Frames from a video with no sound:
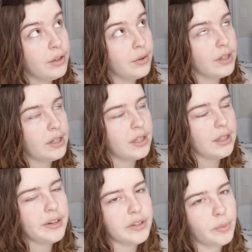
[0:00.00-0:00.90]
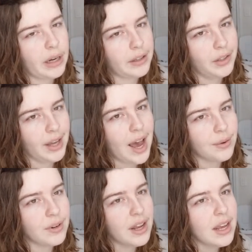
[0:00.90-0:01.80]
de Toledo's burial
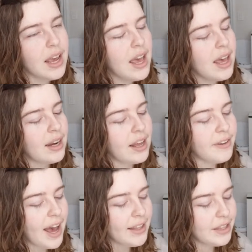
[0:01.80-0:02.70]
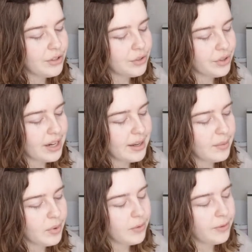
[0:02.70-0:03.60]
gown. And I've had this
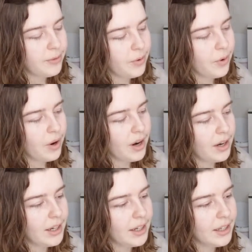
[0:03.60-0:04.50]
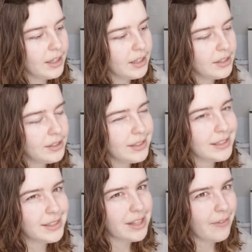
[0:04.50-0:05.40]
dream for
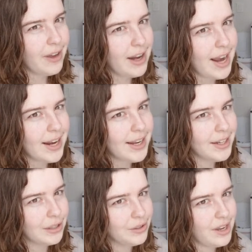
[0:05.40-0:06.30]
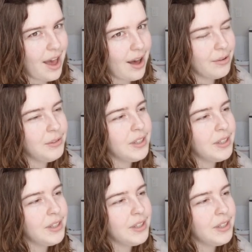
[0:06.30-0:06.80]
7-8 years now.